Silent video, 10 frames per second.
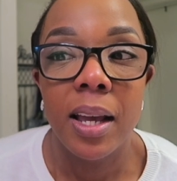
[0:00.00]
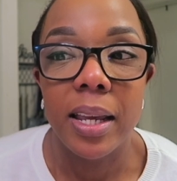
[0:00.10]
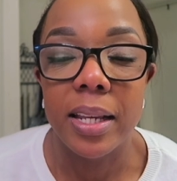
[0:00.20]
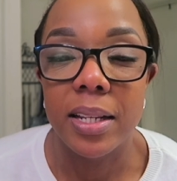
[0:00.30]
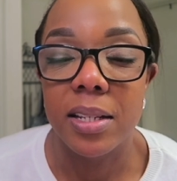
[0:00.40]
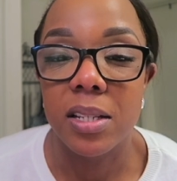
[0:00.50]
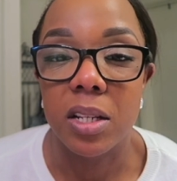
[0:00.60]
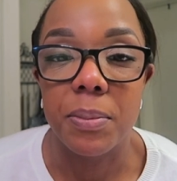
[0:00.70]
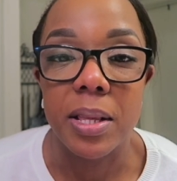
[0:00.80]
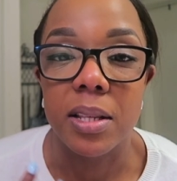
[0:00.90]
is
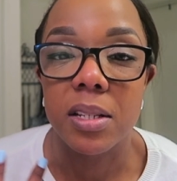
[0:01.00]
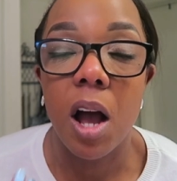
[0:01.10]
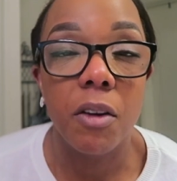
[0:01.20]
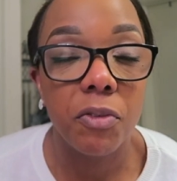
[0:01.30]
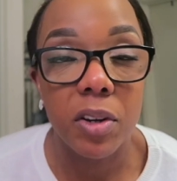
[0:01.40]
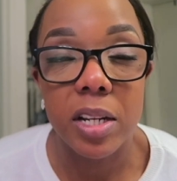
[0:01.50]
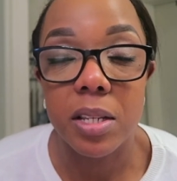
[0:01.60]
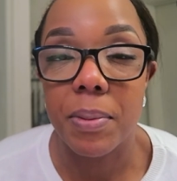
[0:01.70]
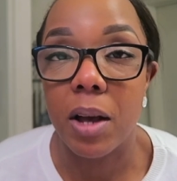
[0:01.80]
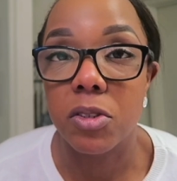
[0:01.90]
gonna be this conference
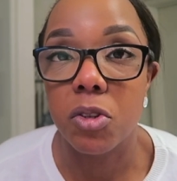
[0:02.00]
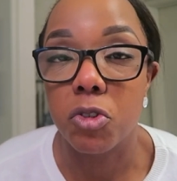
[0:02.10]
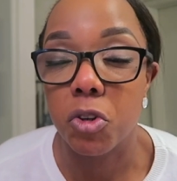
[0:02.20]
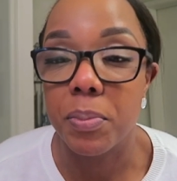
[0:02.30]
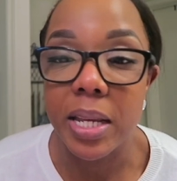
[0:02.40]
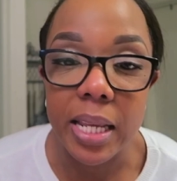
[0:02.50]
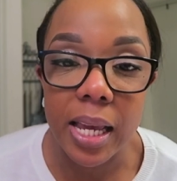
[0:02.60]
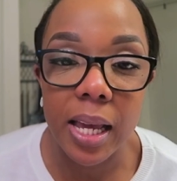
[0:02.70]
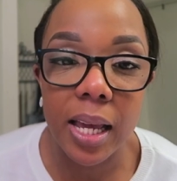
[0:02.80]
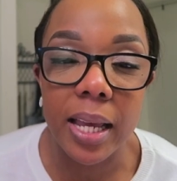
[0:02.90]
about social
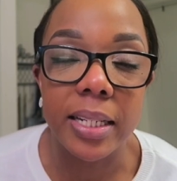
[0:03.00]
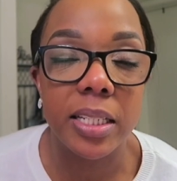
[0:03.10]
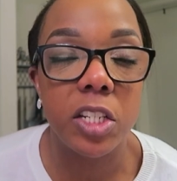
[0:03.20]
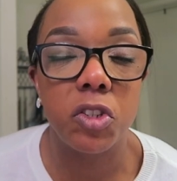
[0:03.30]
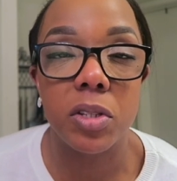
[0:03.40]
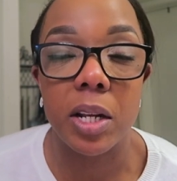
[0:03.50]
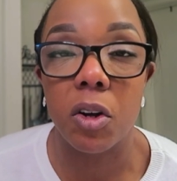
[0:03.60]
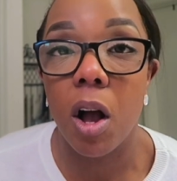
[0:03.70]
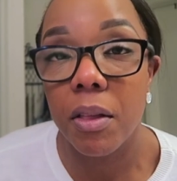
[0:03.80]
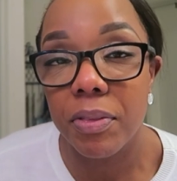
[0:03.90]
media and teachers that
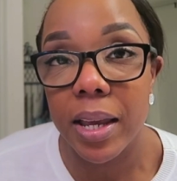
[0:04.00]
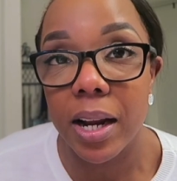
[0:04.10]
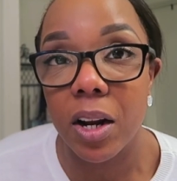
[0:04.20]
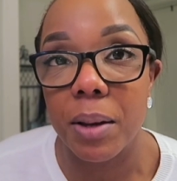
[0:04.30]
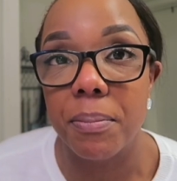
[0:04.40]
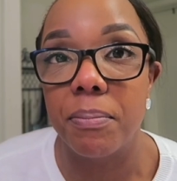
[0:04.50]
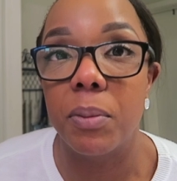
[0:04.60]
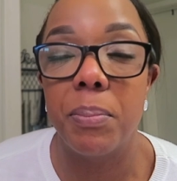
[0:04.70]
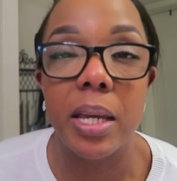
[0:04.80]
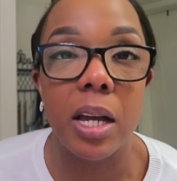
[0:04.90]
are on there
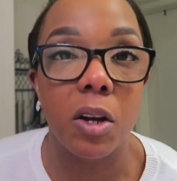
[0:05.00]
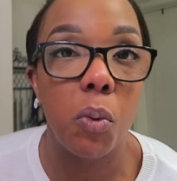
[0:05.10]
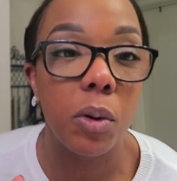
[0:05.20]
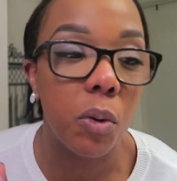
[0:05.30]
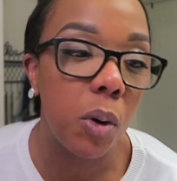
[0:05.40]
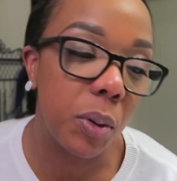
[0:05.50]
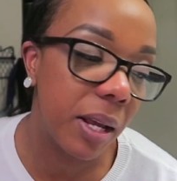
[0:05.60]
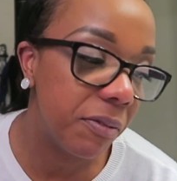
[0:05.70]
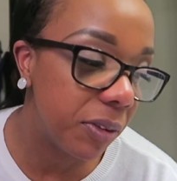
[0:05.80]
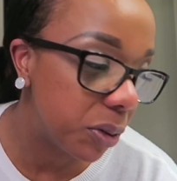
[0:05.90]
and being a quote unquote
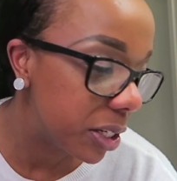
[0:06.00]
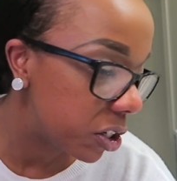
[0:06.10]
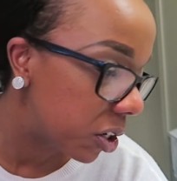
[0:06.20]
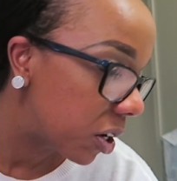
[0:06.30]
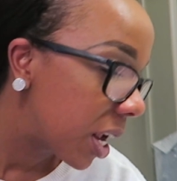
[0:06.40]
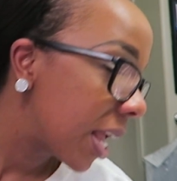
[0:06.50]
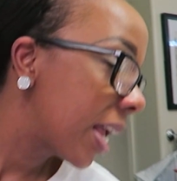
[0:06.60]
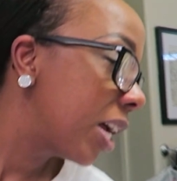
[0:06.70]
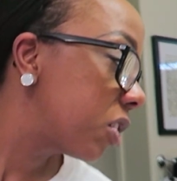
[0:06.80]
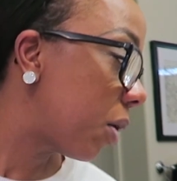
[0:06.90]
influencer.
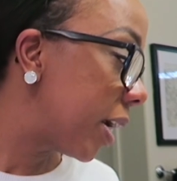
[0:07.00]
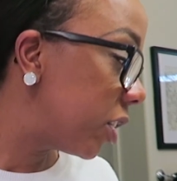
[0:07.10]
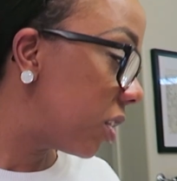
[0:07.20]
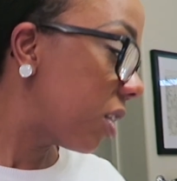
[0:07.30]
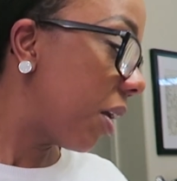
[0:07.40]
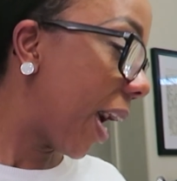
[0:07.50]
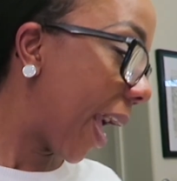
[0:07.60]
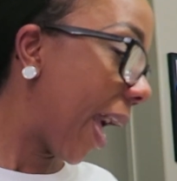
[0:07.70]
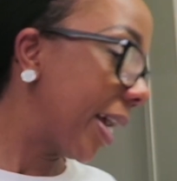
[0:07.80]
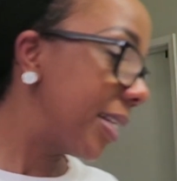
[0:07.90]
So I just thought I
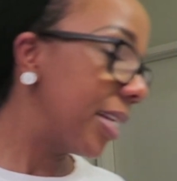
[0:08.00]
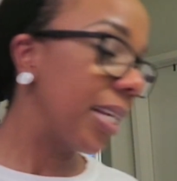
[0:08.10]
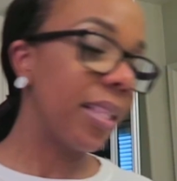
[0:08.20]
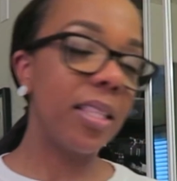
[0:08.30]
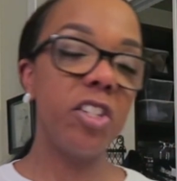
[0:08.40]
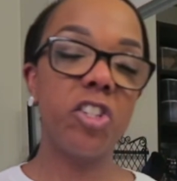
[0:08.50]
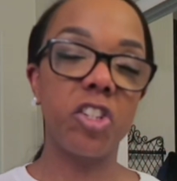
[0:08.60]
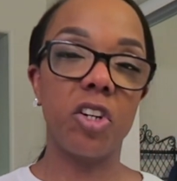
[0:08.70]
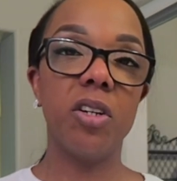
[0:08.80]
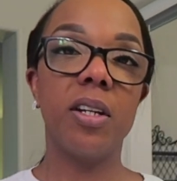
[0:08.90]
had to get this
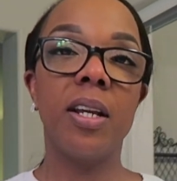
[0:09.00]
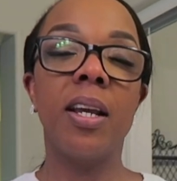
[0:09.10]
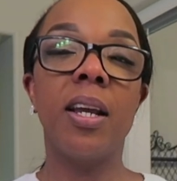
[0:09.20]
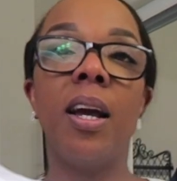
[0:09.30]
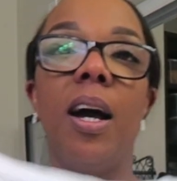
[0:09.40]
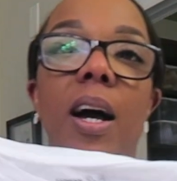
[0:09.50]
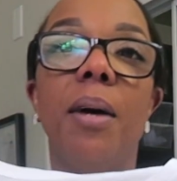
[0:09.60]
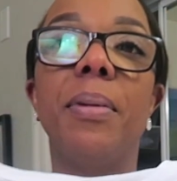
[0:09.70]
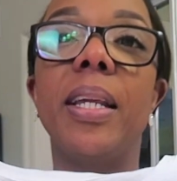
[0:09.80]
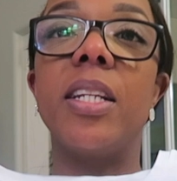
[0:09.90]
shirt
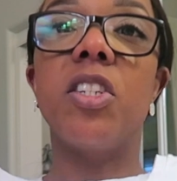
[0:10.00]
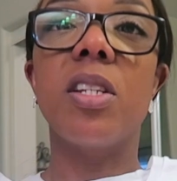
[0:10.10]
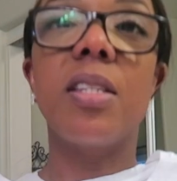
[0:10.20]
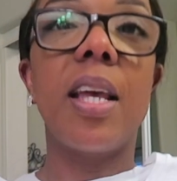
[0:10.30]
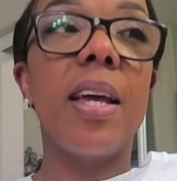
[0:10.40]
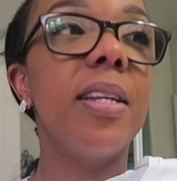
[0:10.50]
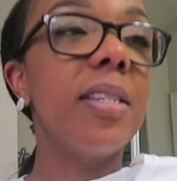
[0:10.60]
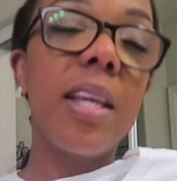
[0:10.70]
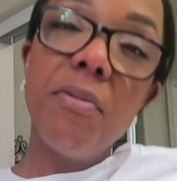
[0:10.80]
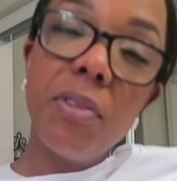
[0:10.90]
um, and it just
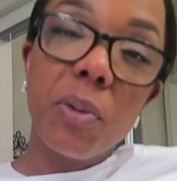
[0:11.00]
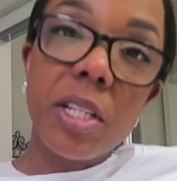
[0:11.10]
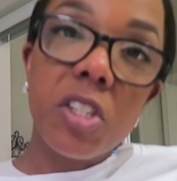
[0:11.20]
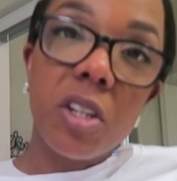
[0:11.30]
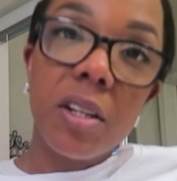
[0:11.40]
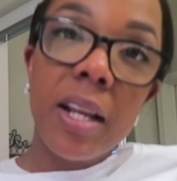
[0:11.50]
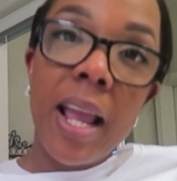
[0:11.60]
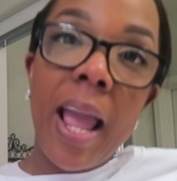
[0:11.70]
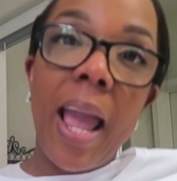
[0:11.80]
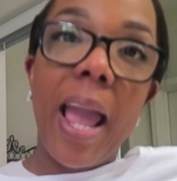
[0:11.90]
says influencer.
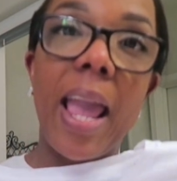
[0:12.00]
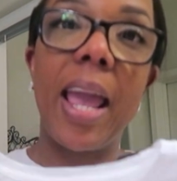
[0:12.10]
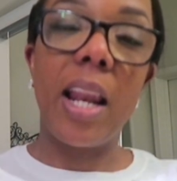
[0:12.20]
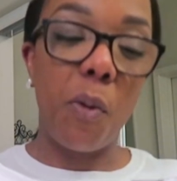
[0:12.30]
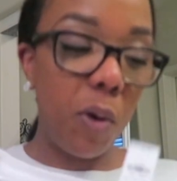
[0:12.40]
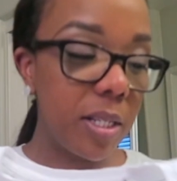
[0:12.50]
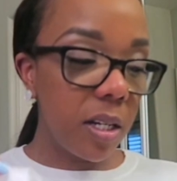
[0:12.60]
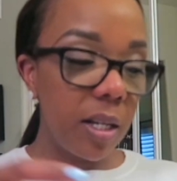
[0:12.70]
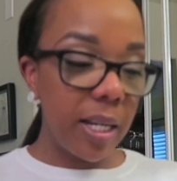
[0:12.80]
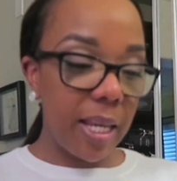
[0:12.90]
And I
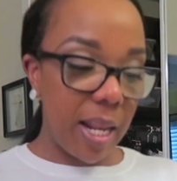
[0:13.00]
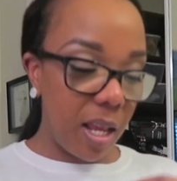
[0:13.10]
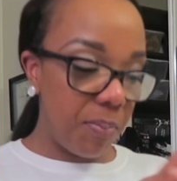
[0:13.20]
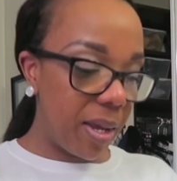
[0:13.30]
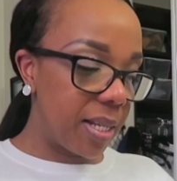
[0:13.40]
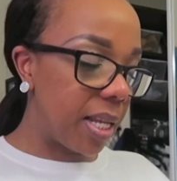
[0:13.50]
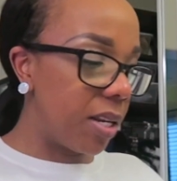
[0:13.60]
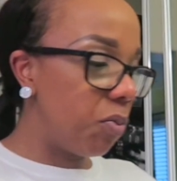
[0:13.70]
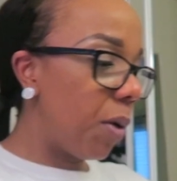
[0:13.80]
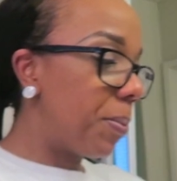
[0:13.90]
wasn't gonna get it because I
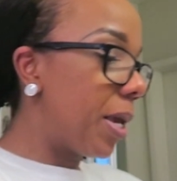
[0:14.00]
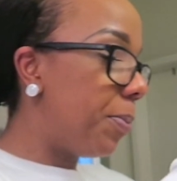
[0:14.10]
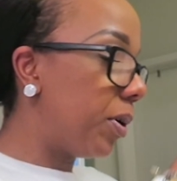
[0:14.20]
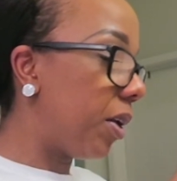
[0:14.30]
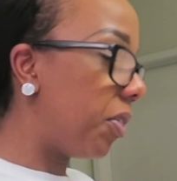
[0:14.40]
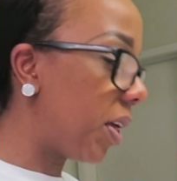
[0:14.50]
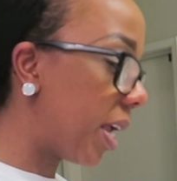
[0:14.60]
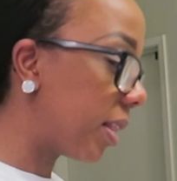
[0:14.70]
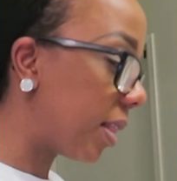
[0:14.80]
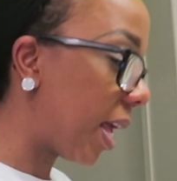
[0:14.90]
didn't want people to
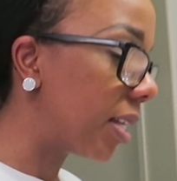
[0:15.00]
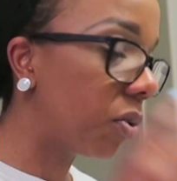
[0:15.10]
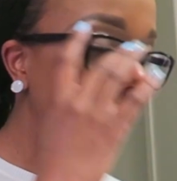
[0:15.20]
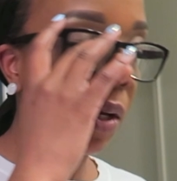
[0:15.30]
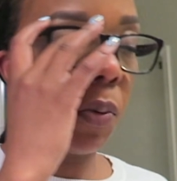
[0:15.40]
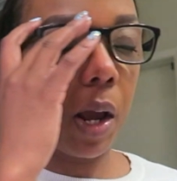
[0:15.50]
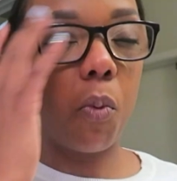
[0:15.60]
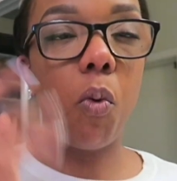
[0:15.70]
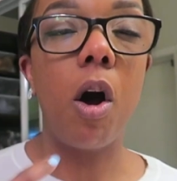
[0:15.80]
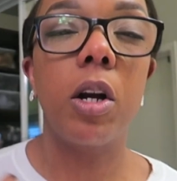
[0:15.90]
think that that's really what I
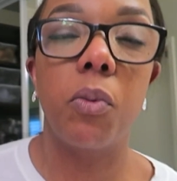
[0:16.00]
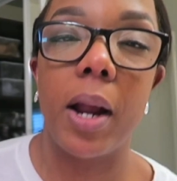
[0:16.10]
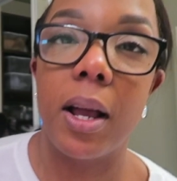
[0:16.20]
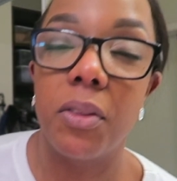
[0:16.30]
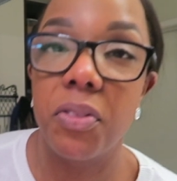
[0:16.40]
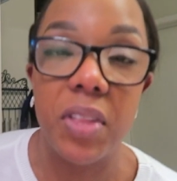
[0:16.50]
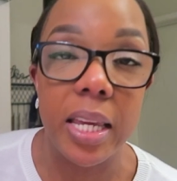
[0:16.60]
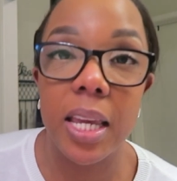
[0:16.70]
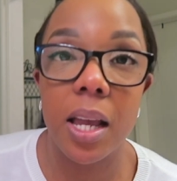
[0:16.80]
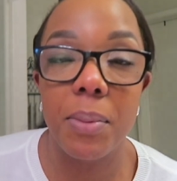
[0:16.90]
walk around
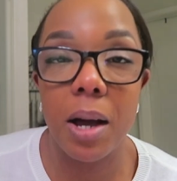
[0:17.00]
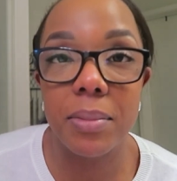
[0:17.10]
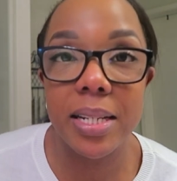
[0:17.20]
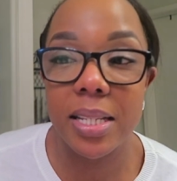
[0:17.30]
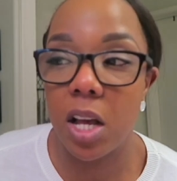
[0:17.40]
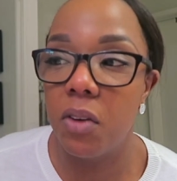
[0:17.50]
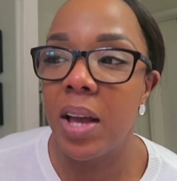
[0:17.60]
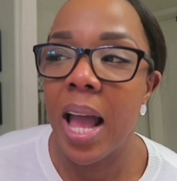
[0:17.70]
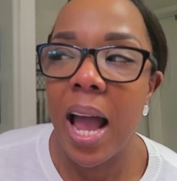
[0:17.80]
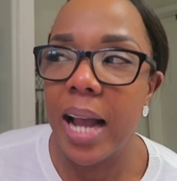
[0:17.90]
thinking about myself.
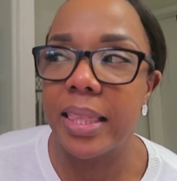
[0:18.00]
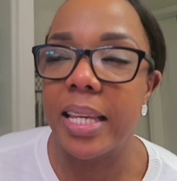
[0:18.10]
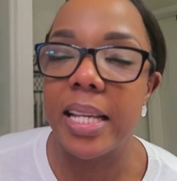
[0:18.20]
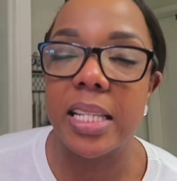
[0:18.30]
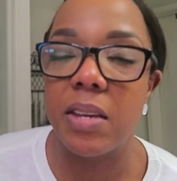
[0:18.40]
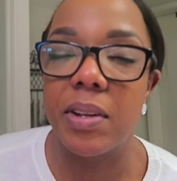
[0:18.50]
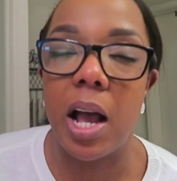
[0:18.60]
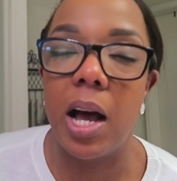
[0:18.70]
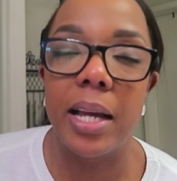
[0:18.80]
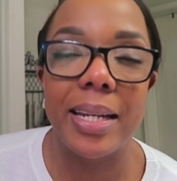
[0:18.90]
I think it's even
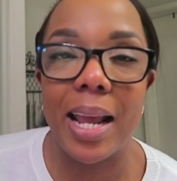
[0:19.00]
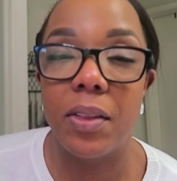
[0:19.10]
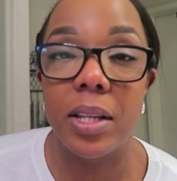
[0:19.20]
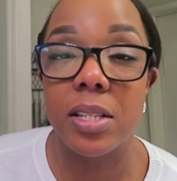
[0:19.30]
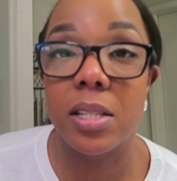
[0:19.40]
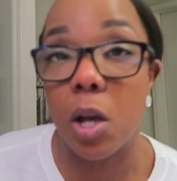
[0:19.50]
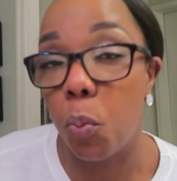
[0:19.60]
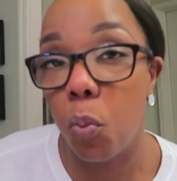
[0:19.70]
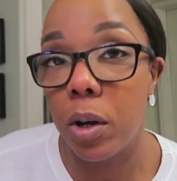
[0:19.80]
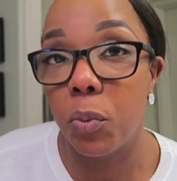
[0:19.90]
odd now that
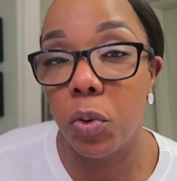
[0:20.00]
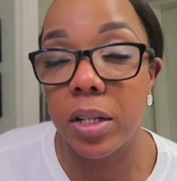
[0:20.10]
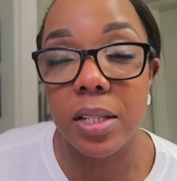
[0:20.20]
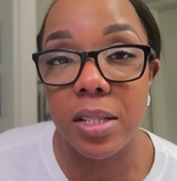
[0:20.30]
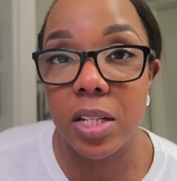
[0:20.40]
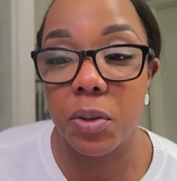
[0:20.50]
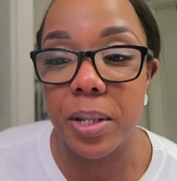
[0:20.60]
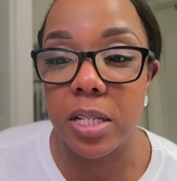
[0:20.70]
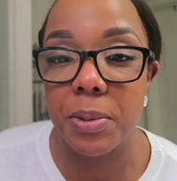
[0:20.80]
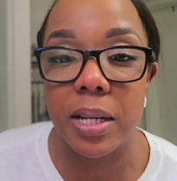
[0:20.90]
someone would consider
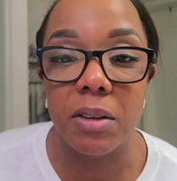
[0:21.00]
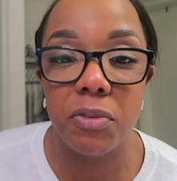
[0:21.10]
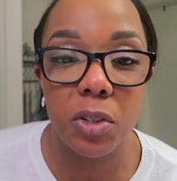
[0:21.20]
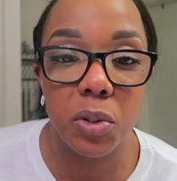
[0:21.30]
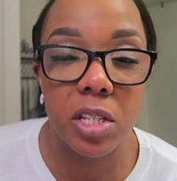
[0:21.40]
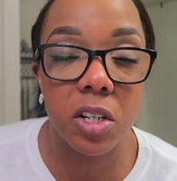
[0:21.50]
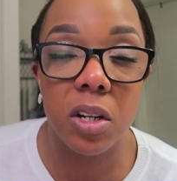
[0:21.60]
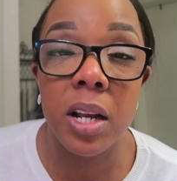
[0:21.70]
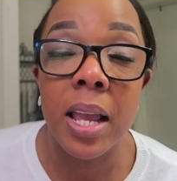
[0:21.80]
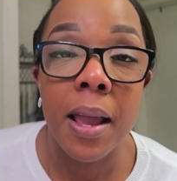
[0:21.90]
me to be an influencer